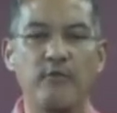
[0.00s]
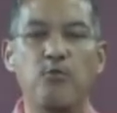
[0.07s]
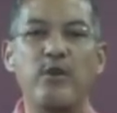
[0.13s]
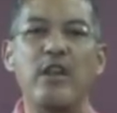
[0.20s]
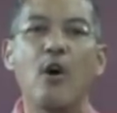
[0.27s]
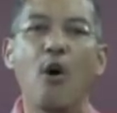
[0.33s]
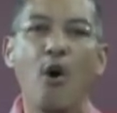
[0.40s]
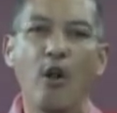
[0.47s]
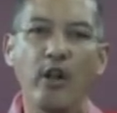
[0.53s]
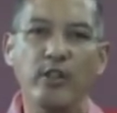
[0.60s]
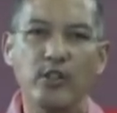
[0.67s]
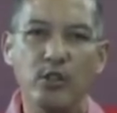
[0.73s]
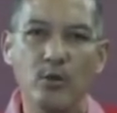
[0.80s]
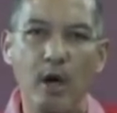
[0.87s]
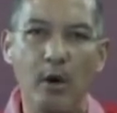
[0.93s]
we all
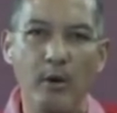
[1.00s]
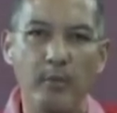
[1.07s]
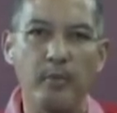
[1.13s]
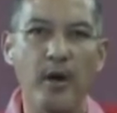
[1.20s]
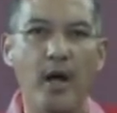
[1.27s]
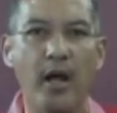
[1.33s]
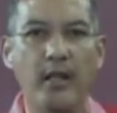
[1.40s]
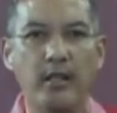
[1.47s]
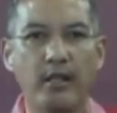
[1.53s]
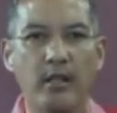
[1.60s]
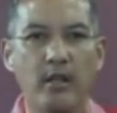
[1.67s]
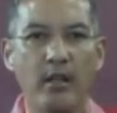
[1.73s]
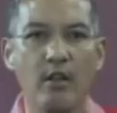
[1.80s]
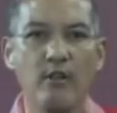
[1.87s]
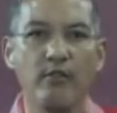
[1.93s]
do our part
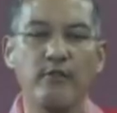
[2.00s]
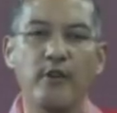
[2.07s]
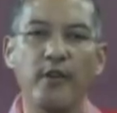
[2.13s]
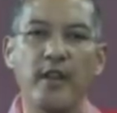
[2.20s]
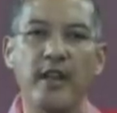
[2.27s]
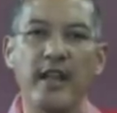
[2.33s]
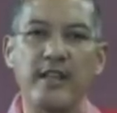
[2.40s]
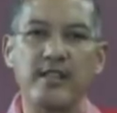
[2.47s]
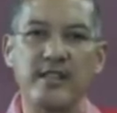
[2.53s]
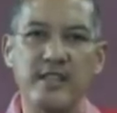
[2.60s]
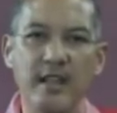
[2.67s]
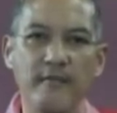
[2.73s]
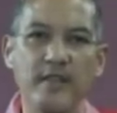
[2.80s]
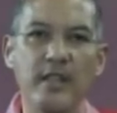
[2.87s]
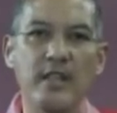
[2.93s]
for the next
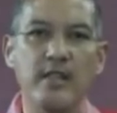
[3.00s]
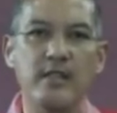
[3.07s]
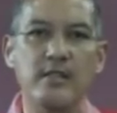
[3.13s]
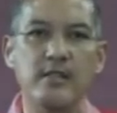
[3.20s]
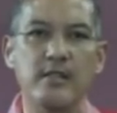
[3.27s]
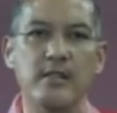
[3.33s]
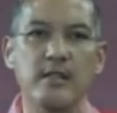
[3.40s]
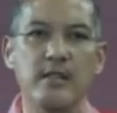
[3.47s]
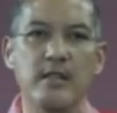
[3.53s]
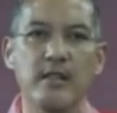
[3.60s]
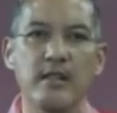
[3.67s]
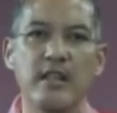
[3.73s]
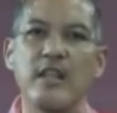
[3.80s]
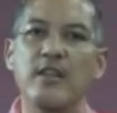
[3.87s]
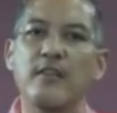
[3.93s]
7 days,
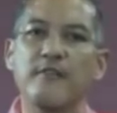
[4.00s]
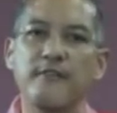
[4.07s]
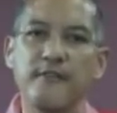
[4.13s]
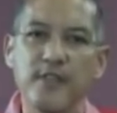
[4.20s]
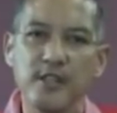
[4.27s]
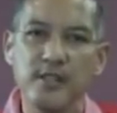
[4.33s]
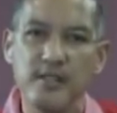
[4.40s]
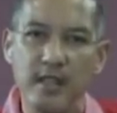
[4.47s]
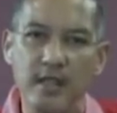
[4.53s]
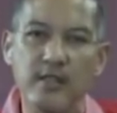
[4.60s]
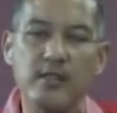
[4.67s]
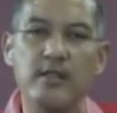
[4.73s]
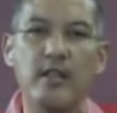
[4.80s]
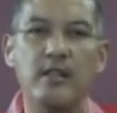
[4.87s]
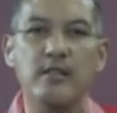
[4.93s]
in the first
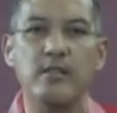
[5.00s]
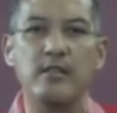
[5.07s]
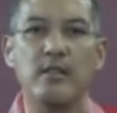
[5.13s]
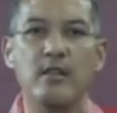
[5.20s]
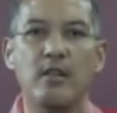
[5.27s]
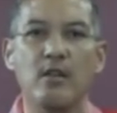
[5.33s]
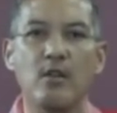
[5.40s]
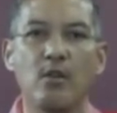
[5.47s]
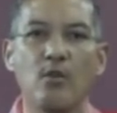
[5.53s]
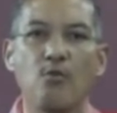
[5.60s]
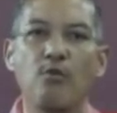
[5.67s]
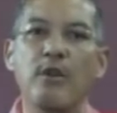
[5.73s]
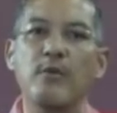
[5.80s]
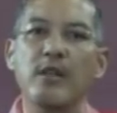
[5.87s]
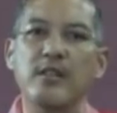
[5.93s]
instance,
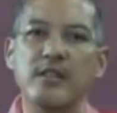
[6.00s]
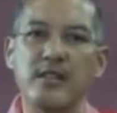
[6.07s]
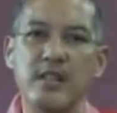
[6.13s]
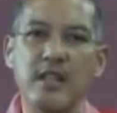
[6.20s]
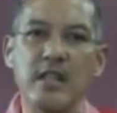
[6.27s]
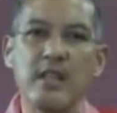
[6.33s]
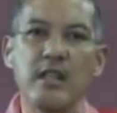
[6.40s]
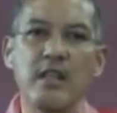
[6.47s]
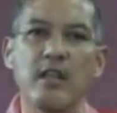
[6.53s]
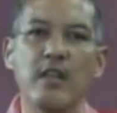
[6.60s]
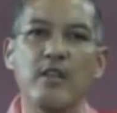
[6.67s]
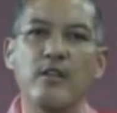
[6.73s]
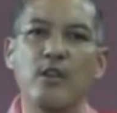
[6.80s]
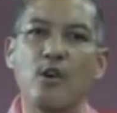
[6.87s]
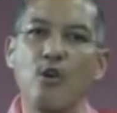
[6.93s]
we will see
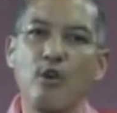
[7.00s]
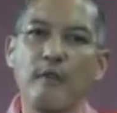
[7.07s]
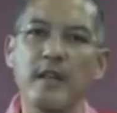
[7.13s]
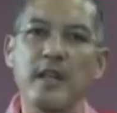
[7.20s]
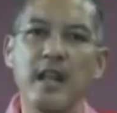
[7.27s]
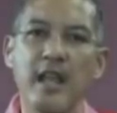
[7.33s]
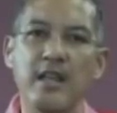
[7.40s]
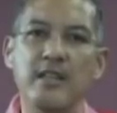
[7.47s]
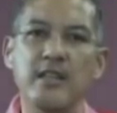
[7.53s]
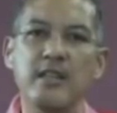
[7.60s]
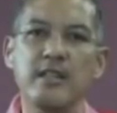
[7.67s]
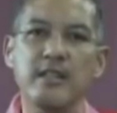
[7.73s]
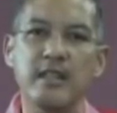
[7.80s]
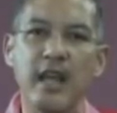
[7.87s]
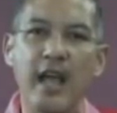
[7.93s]
the
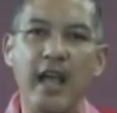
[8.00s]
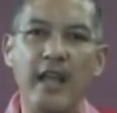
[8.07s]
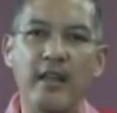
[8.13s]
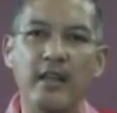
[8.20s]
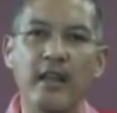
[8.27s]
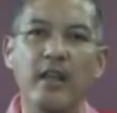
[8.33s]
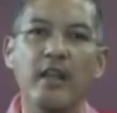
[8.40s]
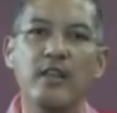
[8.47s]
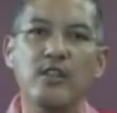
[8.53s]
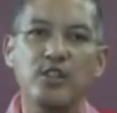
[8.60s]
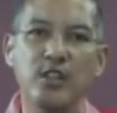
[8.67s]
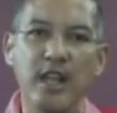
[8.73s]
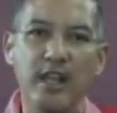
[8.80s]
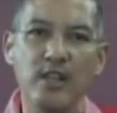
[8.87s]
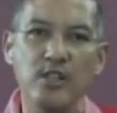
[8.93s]
COVID-19 tide
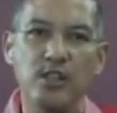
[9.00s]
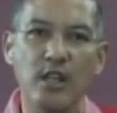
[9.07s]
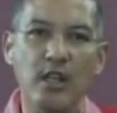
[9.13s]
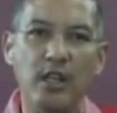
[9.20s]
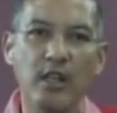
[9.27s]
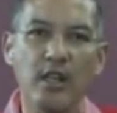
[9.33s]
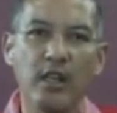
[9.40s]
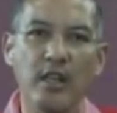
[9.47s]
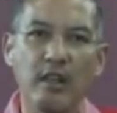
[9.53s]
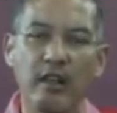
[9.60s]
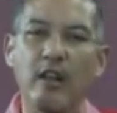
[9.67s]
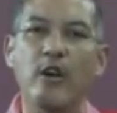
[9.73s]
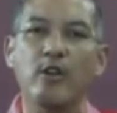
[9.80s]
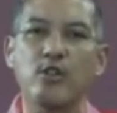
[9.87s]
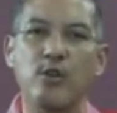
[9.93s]
changing
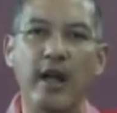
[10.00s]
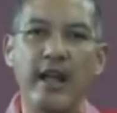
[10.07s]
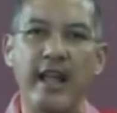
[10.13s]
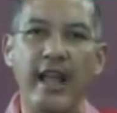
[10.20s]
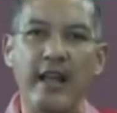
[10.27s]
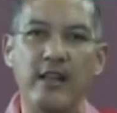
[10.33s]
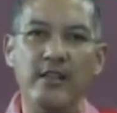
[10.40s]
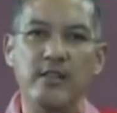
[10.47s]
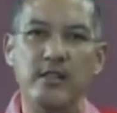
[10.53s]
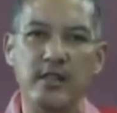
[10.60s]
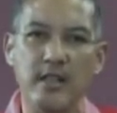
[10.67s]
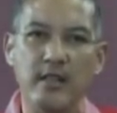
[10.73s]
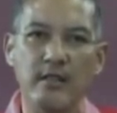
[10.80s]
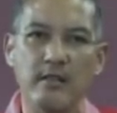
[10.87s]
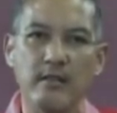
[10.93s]
in our Tri-Island
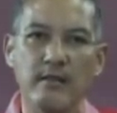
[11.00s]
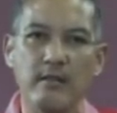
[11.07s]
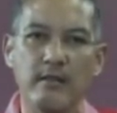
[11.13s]
state.